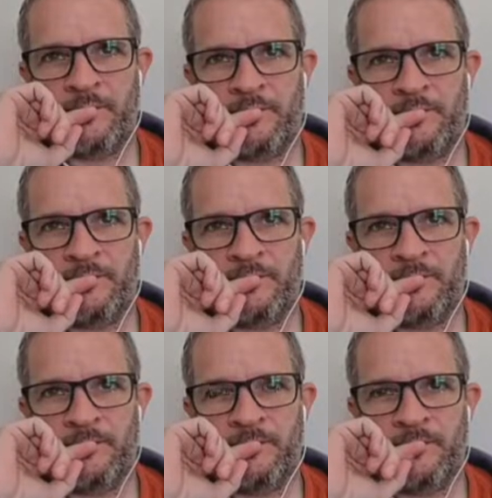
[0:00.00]

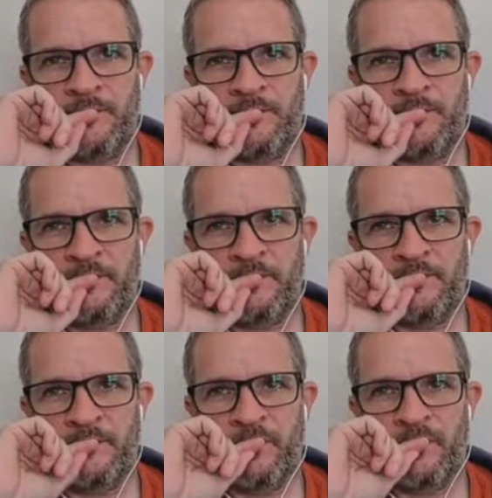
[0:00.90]

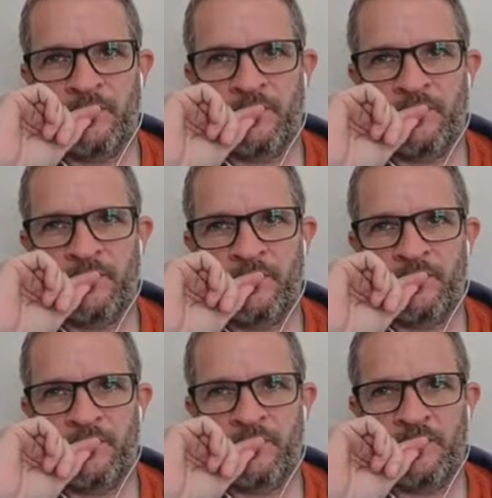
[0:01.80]

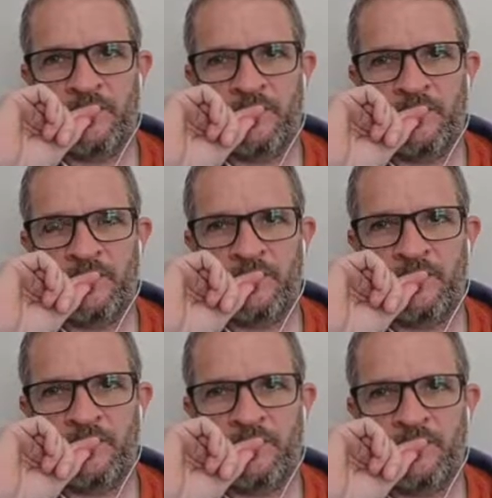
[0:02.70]

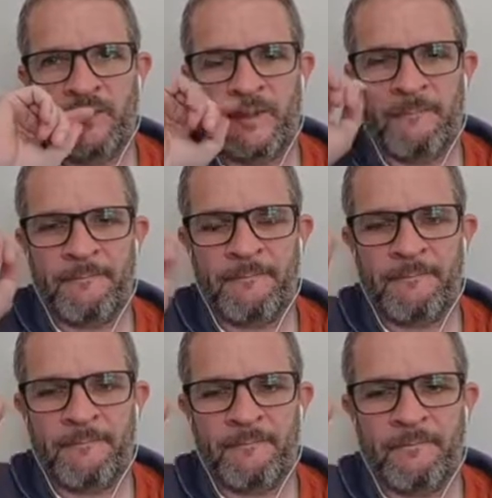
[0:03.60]

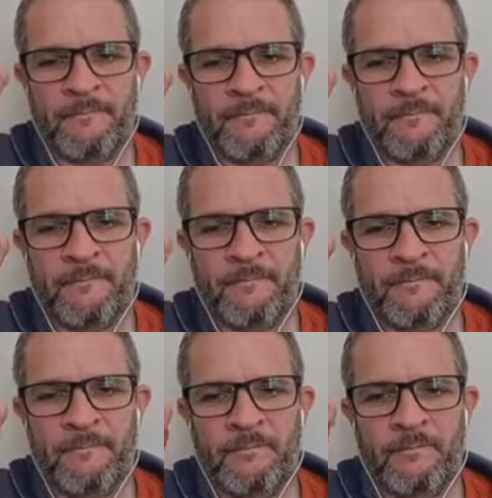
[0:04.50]

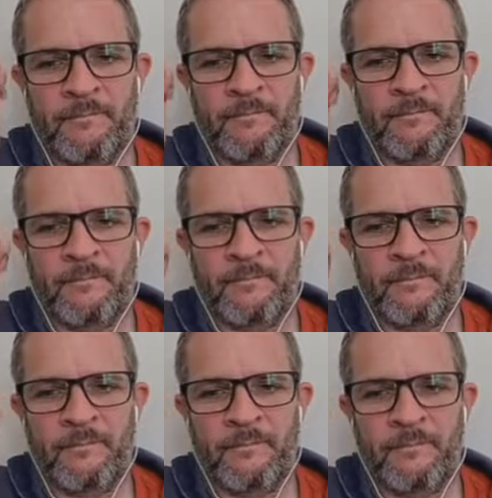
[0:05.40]

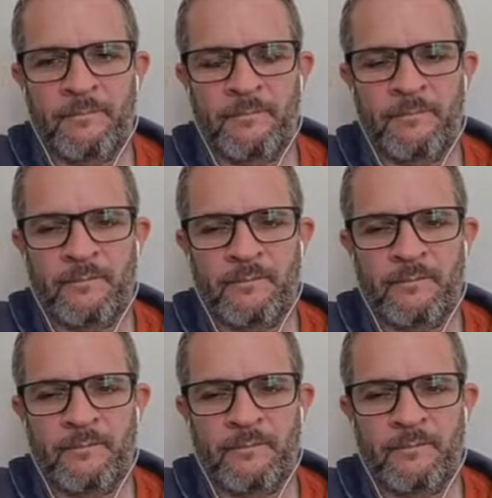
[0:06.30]
No words are spoken by the person on screen.